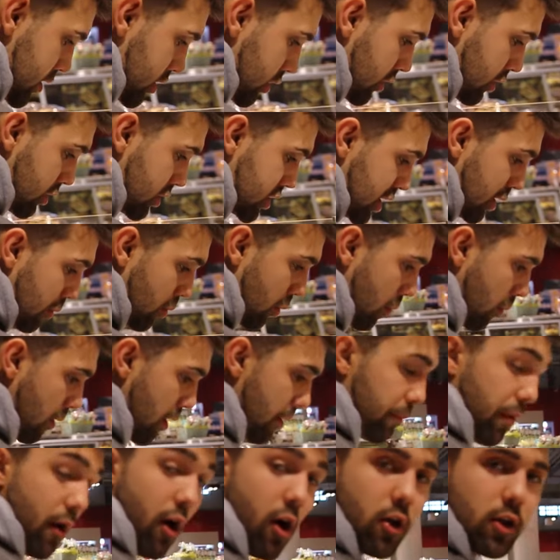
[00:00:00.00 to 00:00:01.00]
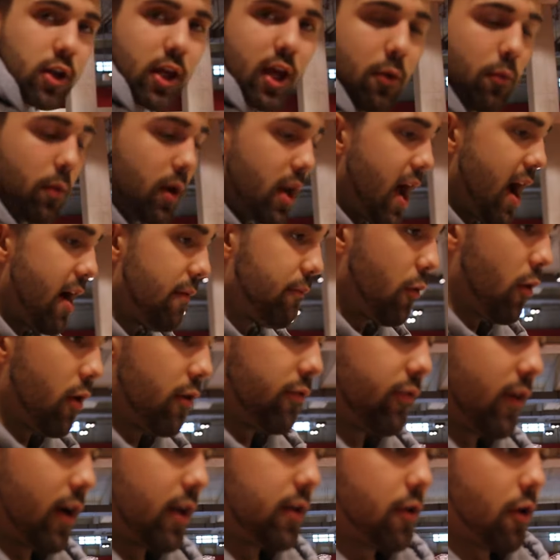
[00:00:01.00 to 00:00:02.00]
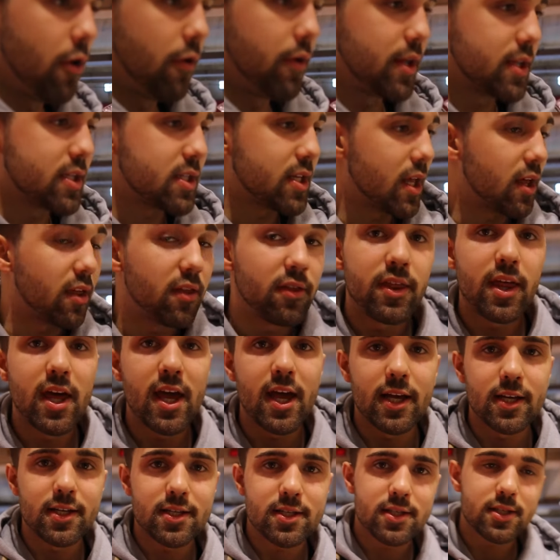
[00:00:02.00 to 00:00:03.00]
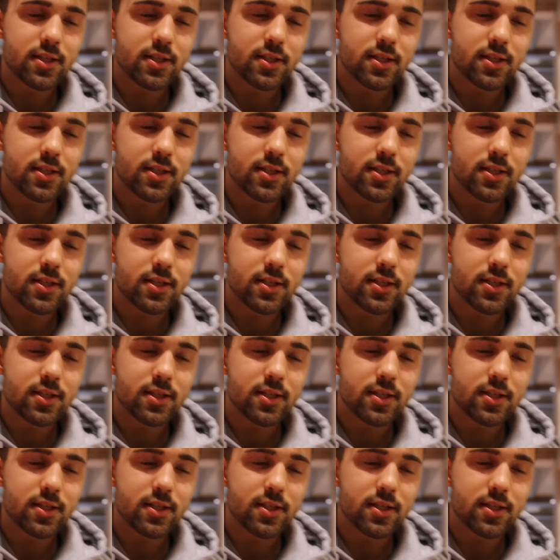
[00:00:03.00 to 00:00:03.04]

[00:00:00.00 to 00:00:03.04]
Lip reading: So usually if we're bulking, we'd have more fun donuts like this.